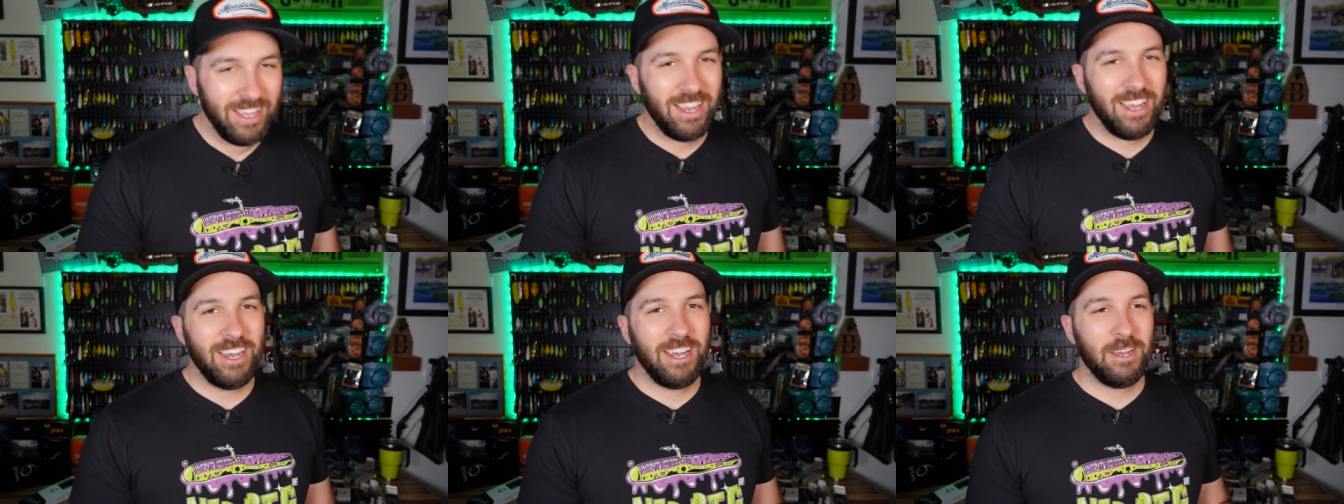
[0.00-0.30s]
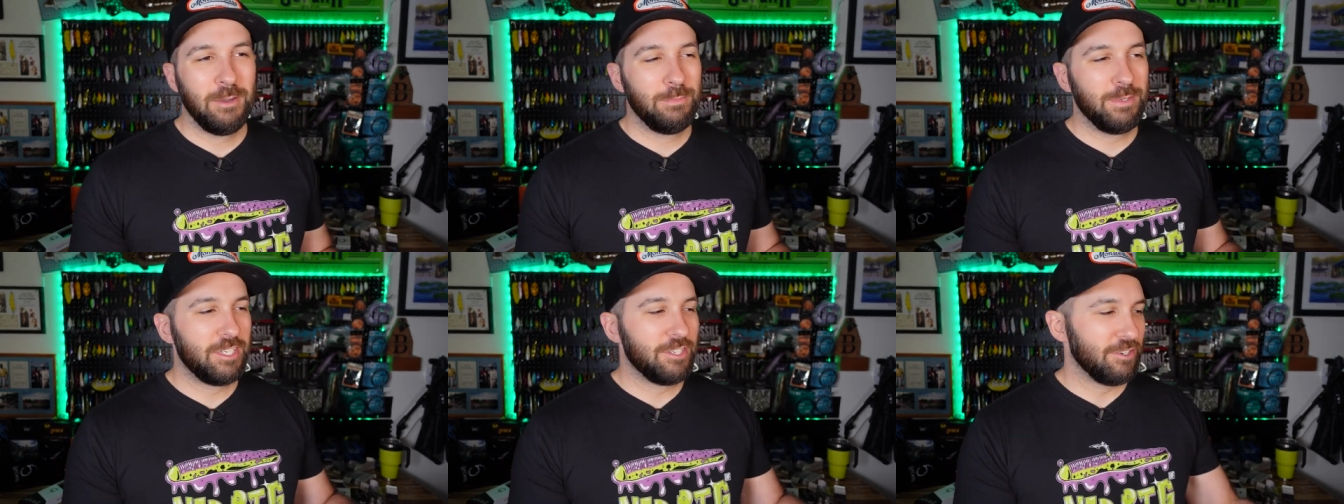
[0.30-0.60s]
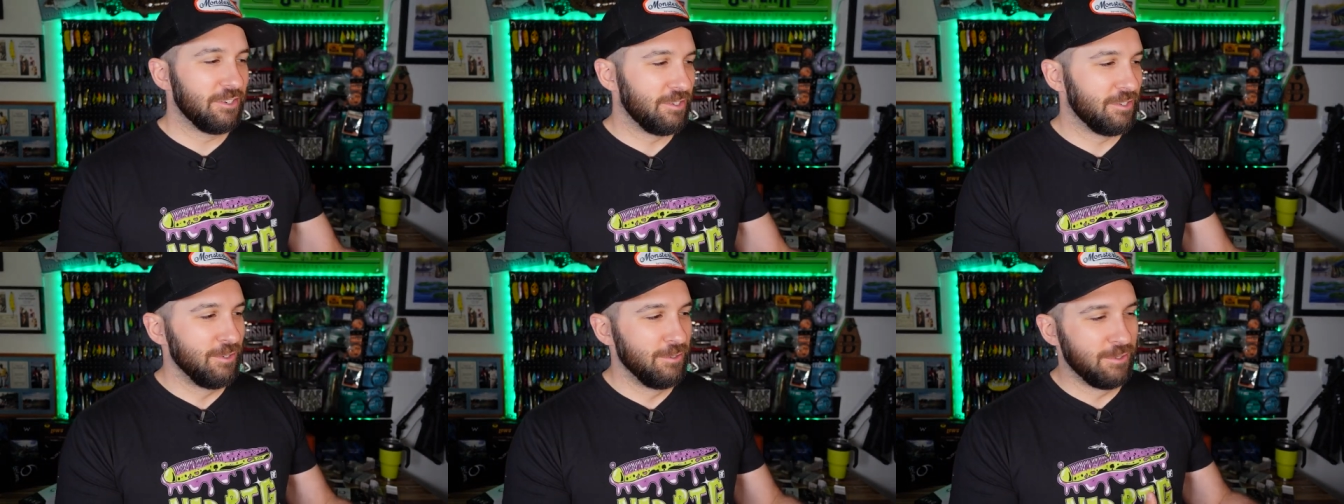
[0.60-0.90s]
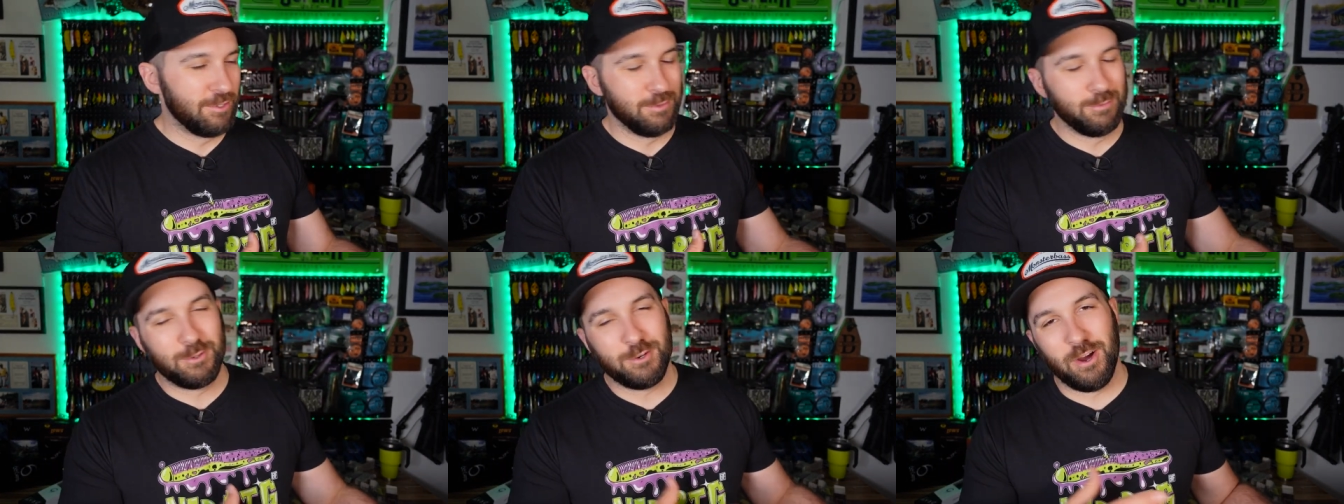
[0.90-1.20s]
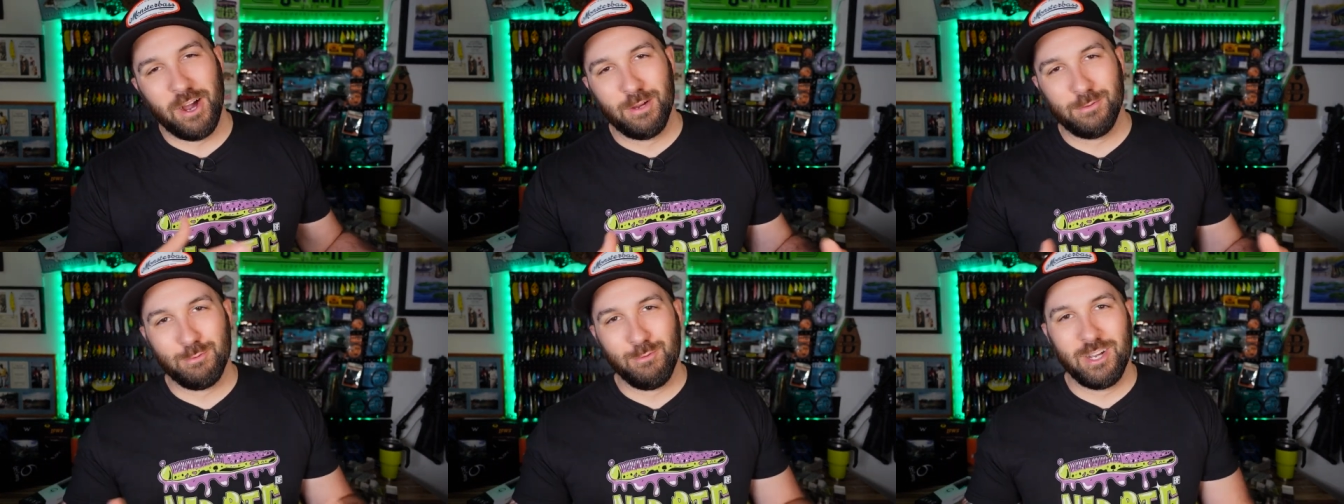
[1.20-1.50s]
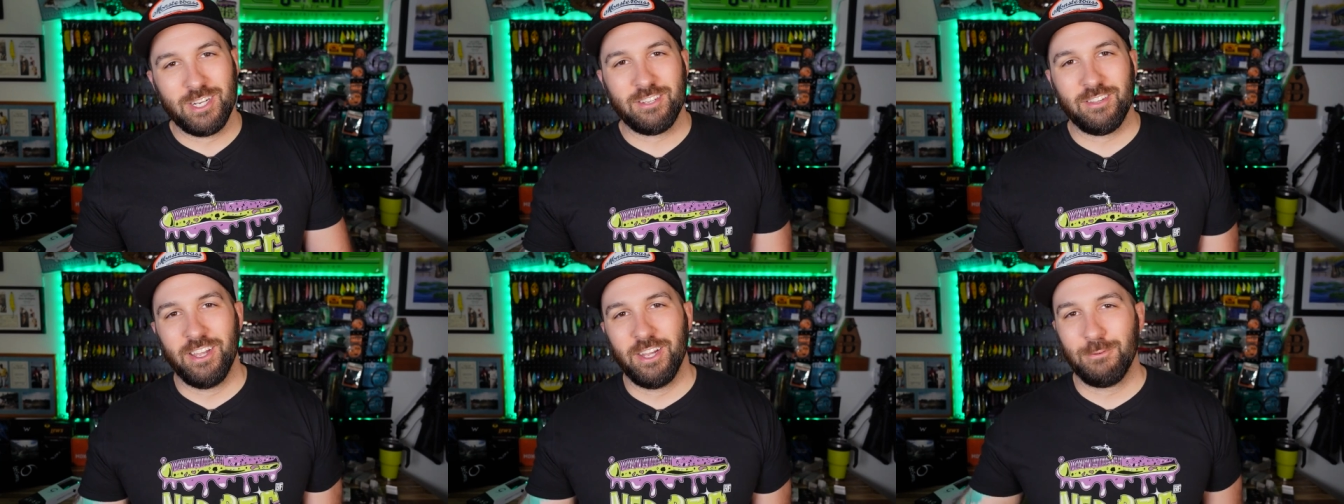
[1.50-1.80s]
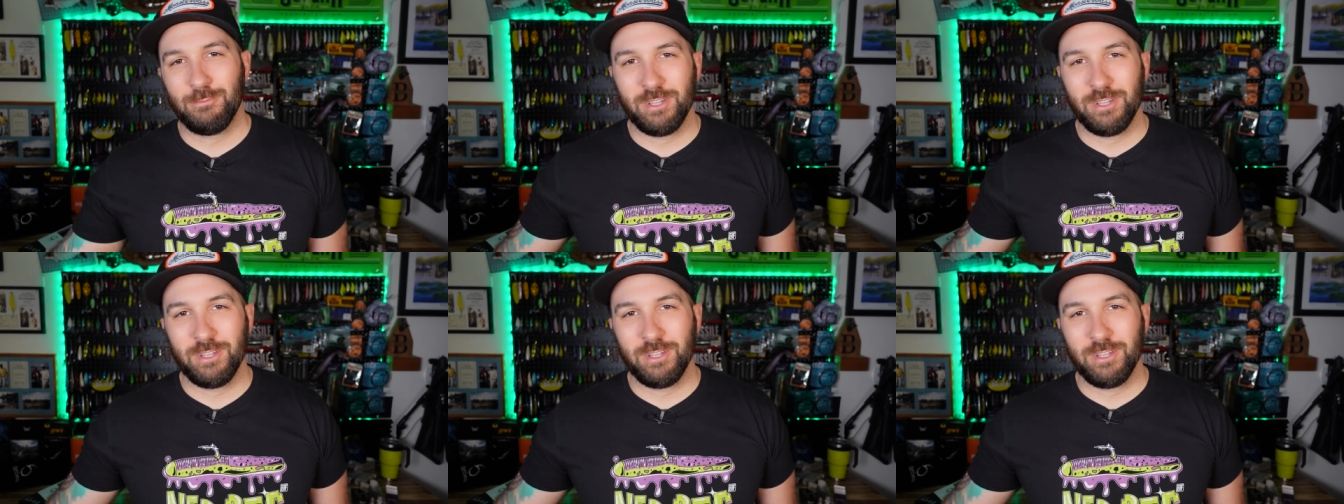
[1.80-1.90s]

Uh, be sure to subscribe, smash the like,